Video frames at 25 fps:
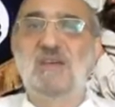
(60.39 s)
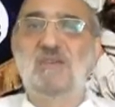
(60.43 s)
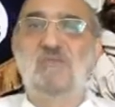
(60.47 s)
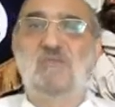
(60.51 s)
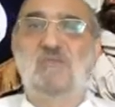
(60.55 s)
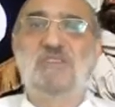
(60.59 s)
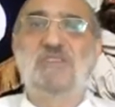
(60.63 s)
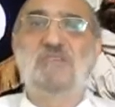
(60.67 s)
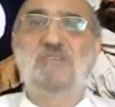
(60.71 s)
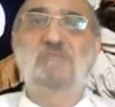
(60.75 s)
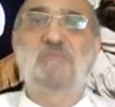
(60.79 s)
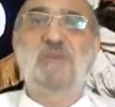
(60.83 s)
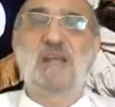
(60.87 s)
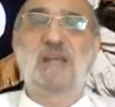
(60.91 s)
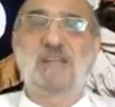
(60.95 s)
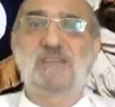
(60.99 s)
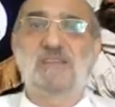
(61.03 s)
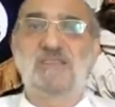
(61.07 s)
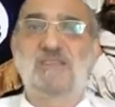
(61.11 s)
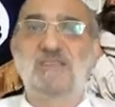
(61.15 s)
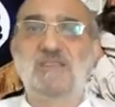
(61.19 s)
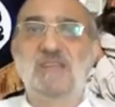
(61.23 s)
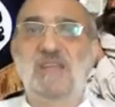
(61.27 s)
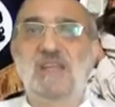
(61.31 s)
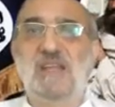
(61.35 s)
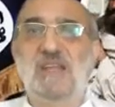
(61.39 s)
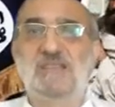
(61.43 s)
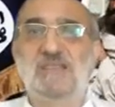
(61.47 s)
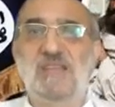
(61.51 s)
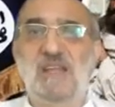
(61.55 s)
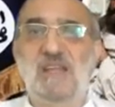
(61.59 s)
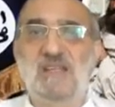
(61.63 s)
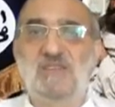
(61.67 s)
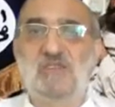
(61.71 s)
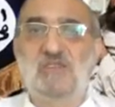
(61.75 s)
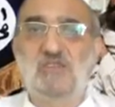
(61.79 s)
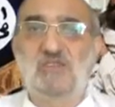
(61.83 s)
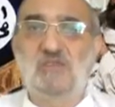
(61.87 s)
with the Palestinians
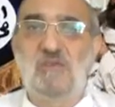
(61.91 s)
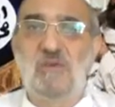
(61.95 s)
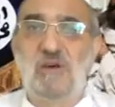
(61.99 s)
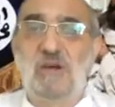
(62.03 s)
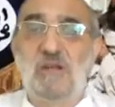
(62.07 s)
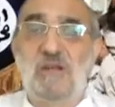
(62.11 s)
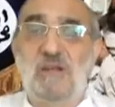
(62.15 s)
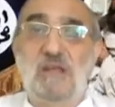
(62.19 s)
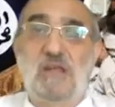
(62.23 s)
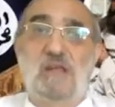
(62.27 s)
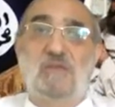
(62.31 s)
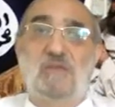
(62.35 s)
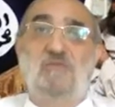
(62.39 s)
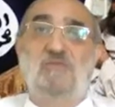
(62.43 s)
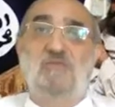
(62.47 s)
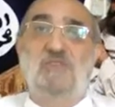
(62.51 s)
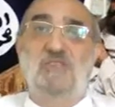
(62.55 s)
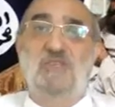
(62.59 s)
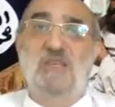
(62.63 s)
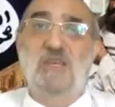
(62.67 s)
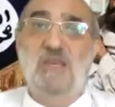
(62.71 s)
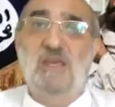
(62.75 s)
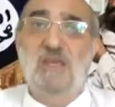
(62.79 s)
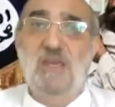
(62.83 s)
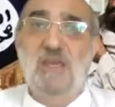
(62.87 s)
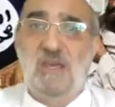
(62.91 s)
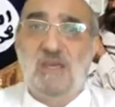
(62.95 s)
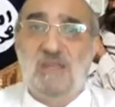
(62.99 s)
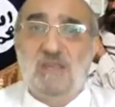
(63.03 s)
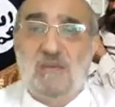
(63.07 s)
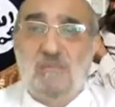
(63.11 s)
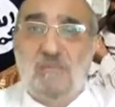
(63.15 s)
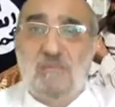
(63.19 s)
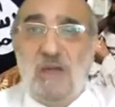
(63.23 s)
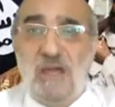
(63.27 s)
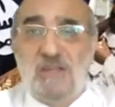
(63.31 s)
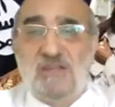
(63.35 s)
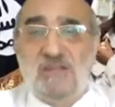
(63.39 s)
and so on, and we see
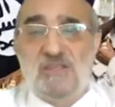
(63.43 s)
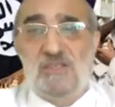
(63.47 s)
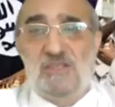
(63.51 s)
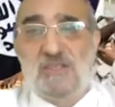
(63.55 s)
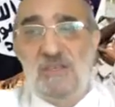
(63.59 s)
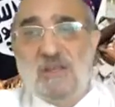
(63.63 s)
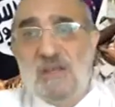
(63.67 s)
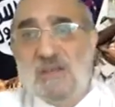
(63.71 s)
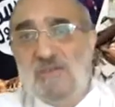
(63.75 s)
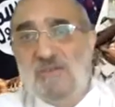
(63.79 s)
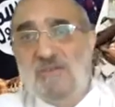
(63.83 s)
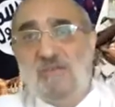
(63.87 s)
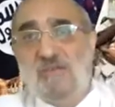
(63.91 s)
the Palestinian